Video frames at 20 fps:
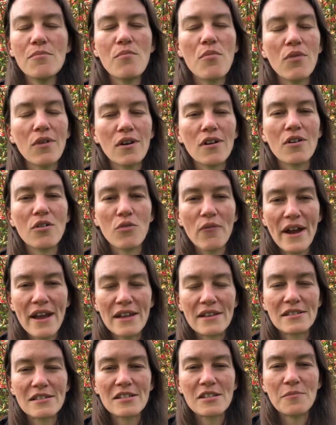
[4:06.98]
more
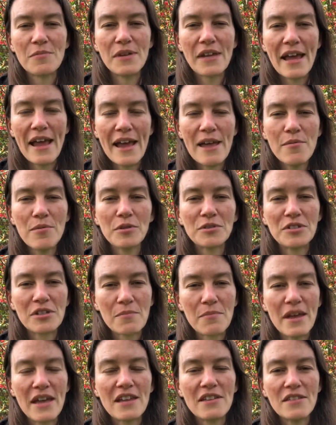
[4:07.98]
grace to be able
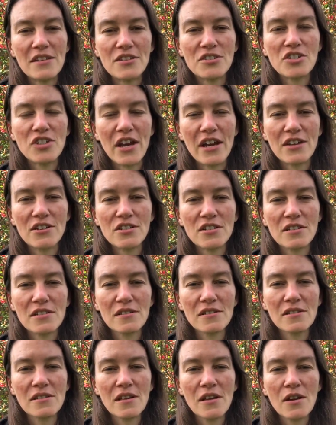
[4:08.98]
to make these
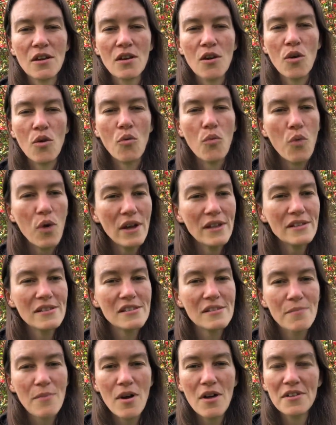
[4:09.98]
changes. One
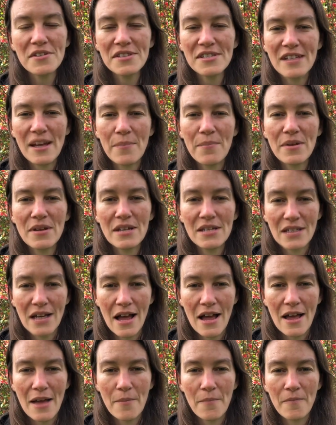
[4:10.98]
small step at a
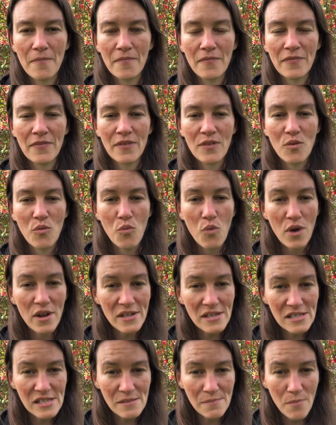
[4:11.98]
time,
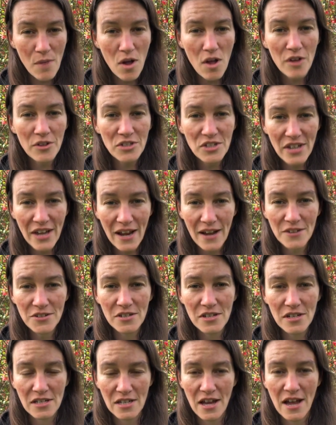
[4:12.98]
one small
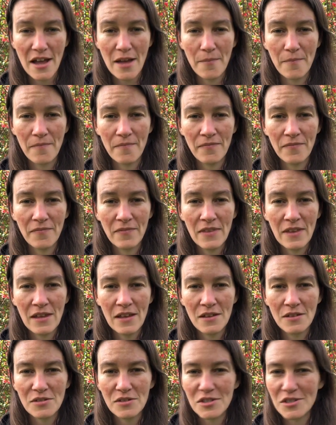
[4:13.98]
change at a time.
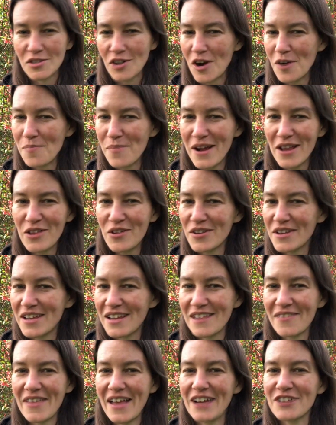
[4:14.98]
Start by
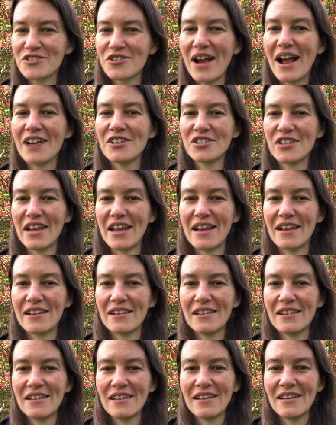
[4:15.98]
looking in that trash
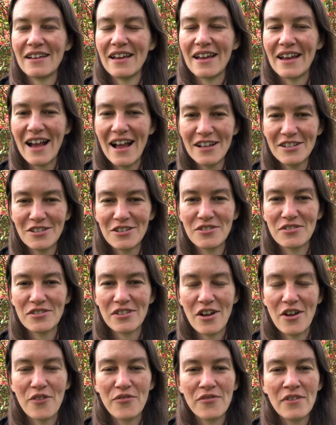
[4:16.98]
can and ask
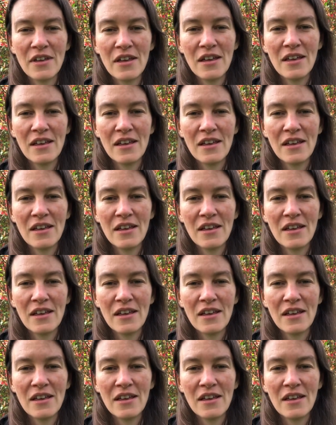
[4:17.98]
yourself,